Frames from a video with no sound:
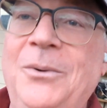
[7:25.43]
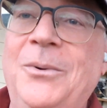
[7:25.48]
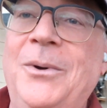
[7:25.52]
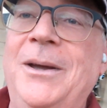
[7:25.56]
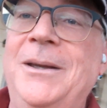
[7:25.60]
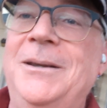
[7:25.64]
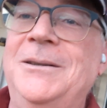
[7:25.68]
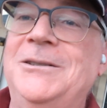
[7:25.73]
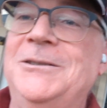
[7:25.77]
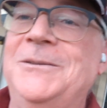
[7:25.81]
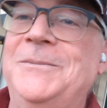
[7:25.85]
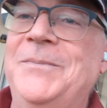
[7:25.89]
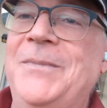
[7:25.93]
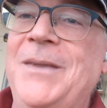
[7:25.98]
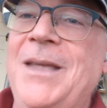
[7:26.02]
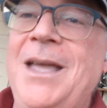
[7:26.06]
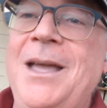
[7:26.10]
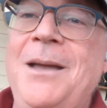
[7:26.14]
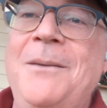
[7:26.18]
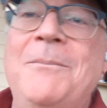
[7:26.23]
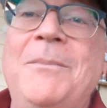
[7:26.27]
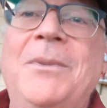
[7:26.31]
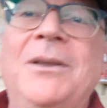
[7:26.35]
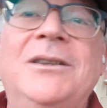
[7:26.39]
anyways,
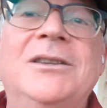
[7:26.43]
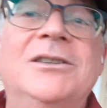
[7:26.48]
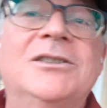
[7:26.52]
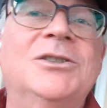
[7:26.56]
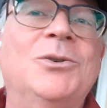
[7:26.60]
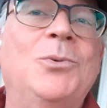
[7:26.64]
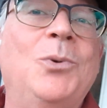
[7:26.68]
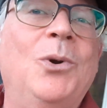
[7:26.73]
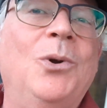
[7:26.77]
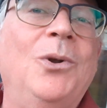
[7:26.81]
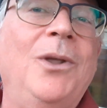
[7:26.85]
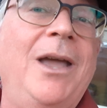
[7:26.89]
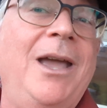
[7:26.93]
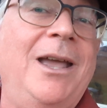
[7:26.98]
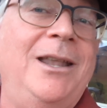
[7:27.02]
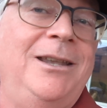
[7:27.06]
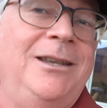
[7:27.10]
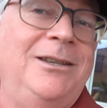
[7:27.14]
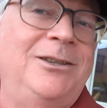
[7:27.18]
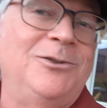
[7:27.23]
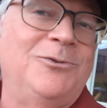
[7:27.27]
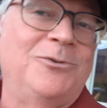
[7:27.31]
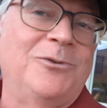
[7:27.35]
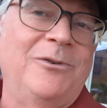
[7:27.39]
the squirrel had
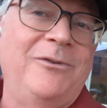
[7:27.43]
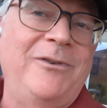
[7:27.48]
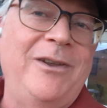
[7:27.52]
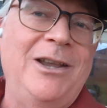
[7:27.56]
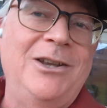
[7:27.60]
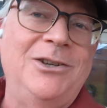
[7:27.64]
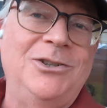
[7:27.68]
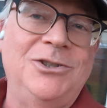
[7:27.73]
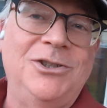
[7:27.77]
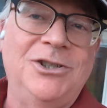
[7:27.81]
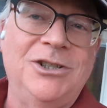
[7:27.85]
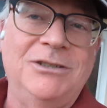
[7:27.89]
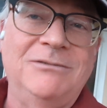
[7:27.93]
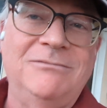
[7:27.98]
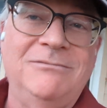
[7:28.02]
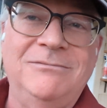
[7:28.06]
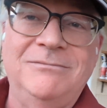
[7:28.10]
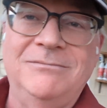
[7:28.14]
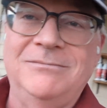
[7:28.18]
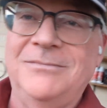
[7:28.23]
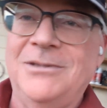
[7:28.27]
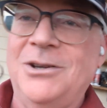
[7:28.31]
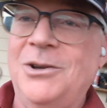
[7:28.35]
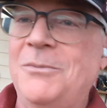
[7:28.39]
its revenge
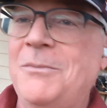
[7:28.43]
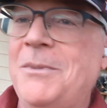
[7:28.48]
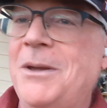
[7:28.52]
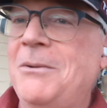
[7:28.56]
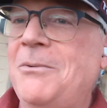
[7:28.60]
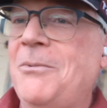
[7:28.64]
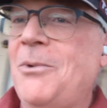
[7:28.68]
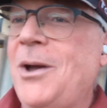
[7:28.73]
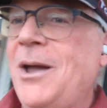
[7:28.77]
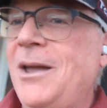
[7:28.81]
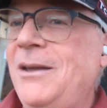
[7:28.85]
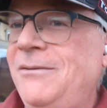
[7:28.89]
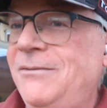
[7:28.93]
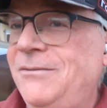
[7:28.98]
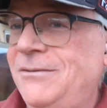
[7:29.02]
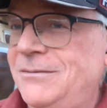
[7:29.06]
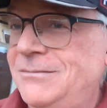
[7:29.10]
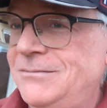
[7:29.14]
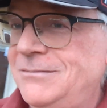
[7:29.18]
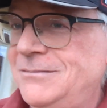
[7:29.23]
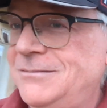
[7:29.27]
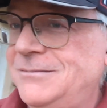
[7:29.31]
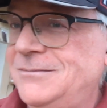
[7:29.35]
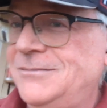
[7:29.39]
on my wife.
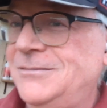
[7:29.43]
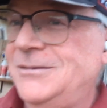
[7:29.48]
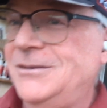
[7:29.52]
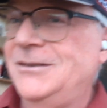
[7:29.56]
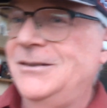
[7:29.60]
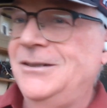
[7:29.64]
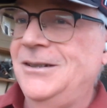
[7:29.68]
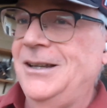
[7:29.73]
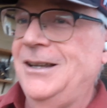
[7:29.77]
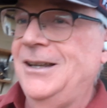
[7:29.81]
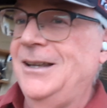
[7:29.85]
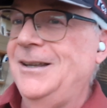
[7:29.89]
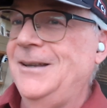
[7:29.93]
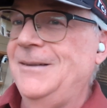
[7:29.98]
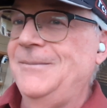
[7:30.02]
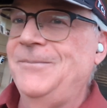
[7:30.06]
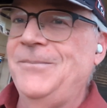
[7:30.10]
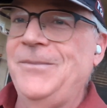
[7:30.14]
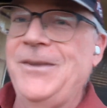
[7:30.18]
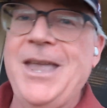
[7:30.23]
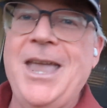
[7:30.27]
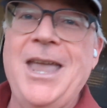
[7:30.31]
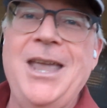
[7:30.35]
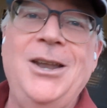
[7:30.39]

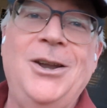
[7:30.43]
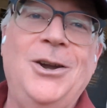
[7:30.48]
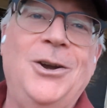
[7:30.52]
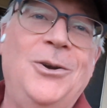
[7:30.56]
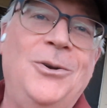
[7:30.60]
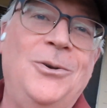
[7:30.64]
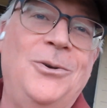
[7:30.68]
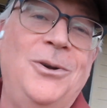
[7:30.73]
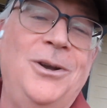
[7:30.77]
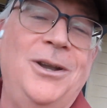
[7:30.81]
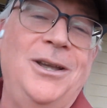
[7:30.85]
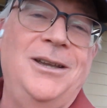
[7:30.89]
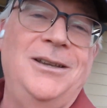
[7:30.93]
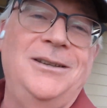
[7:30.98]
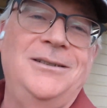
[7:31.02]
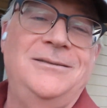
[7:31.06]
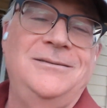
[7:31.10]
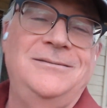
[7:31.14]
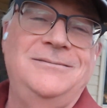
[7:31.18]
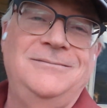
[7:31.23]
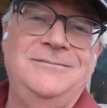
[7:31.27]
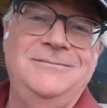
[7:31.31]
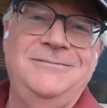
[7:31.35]
Ate her